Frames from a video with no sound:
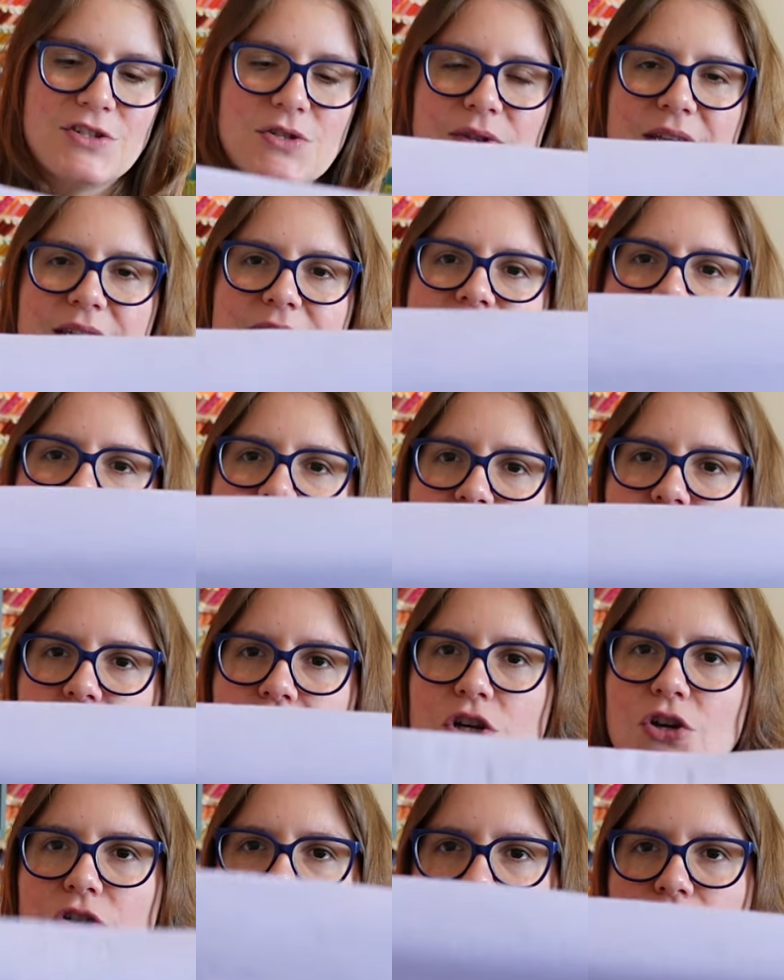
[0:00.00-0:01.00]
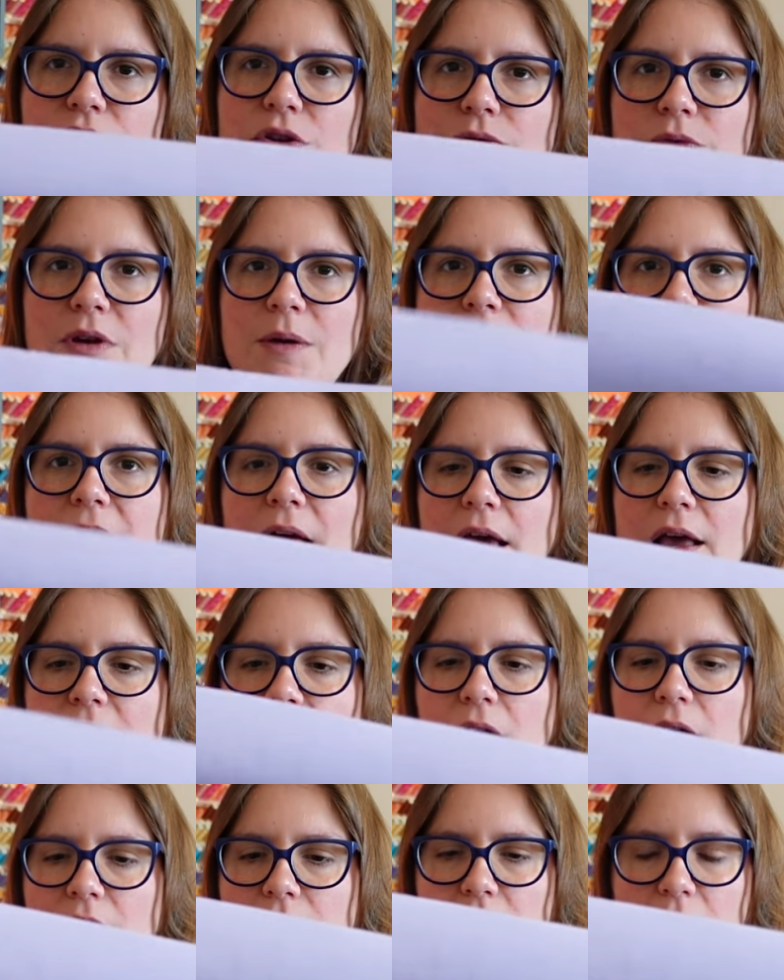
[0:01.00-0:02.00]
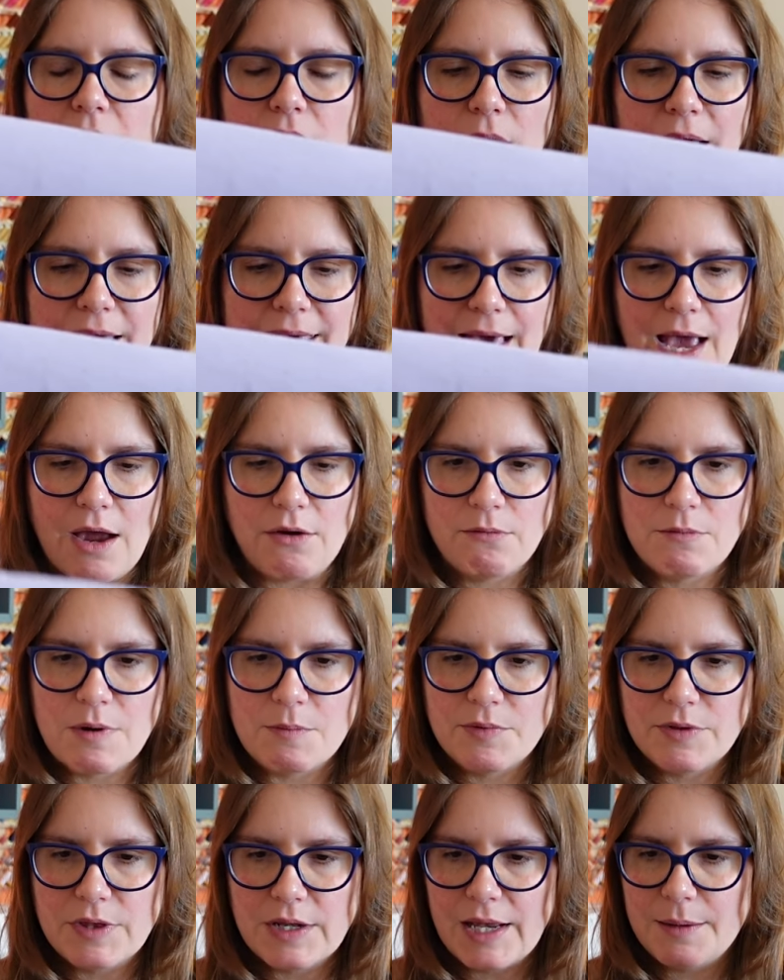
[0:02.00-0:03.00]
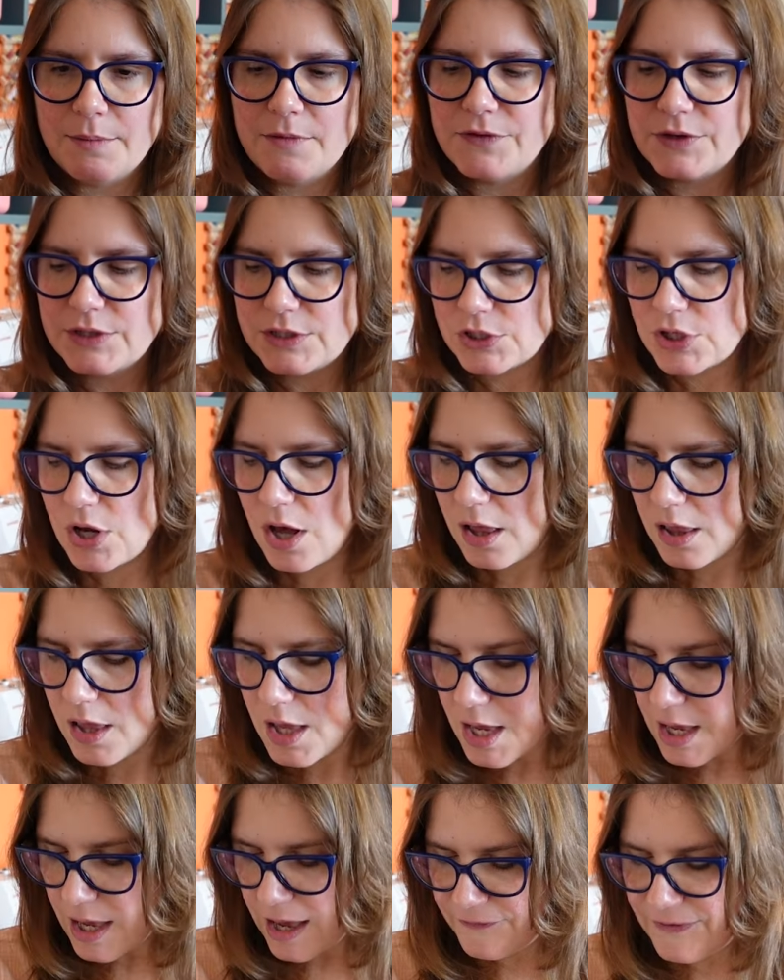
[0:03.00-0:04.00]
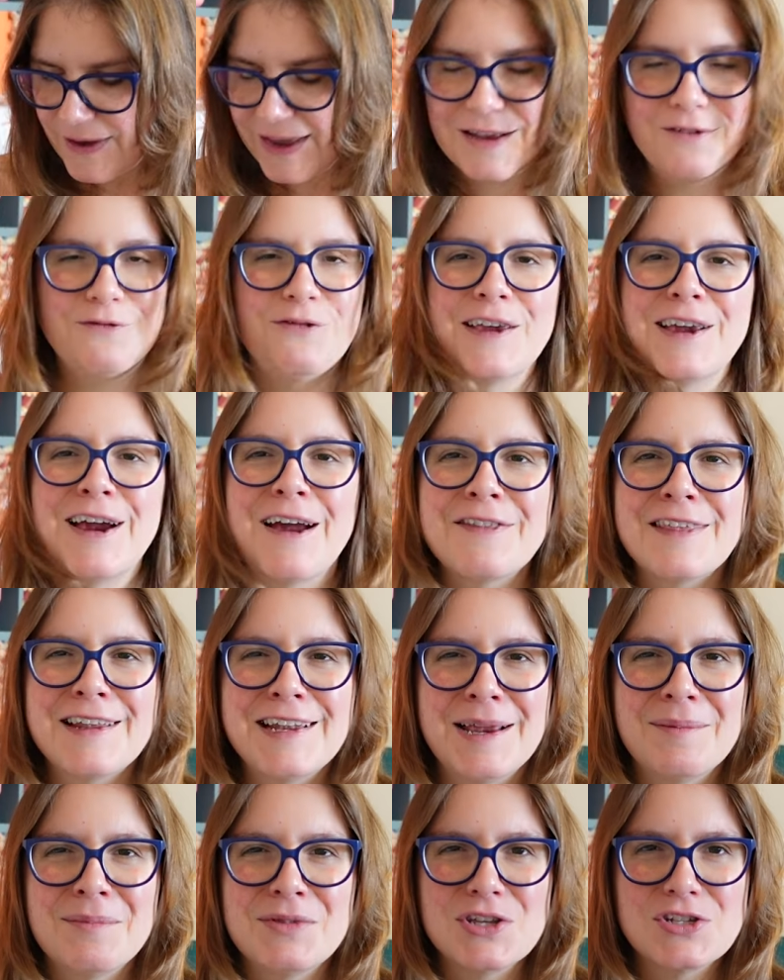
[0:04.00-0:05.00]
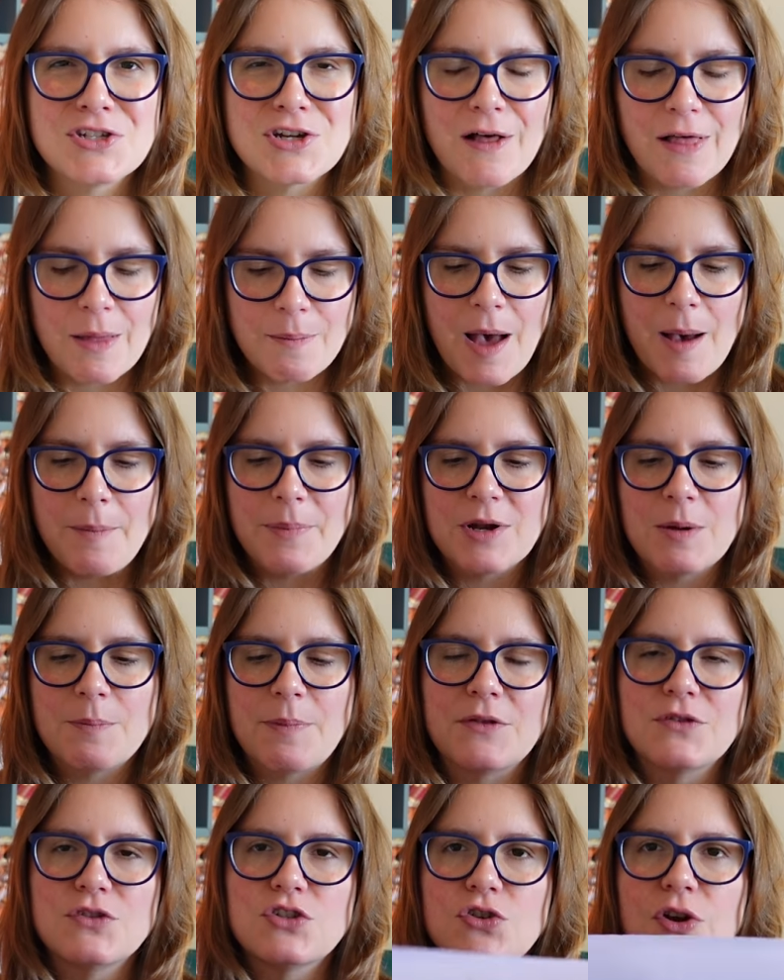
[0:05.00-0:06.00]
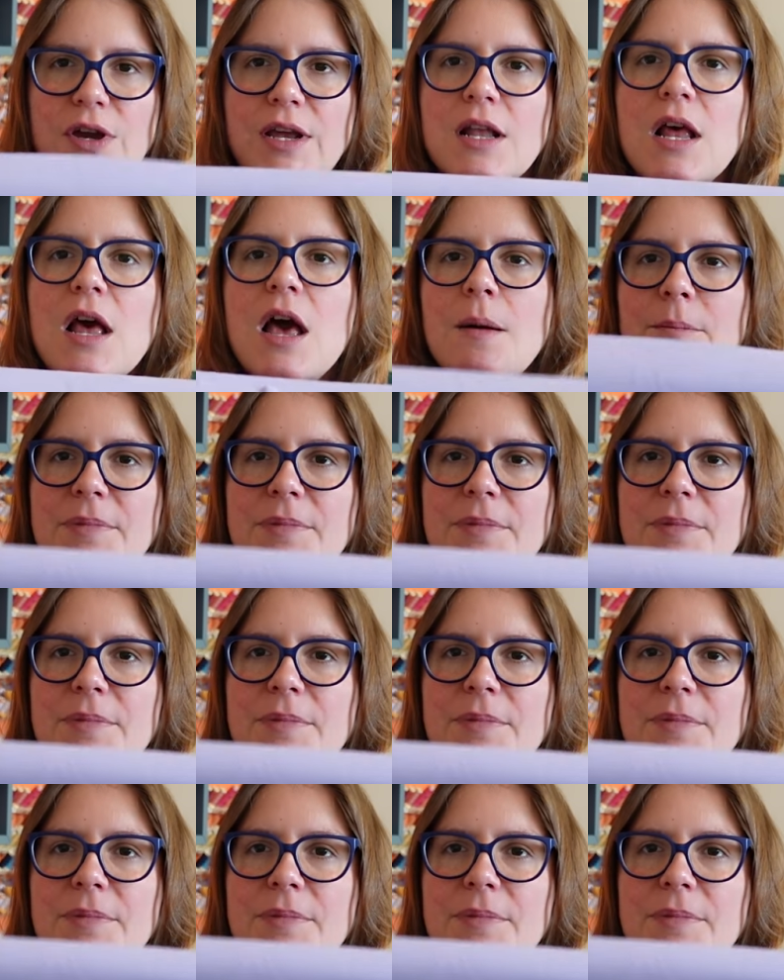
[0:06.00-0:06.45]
So this is a circular ribbing I got. Oh, I can't remember the name of the stall. If I can figure out the name of the stall, I'll pop it up on the screen.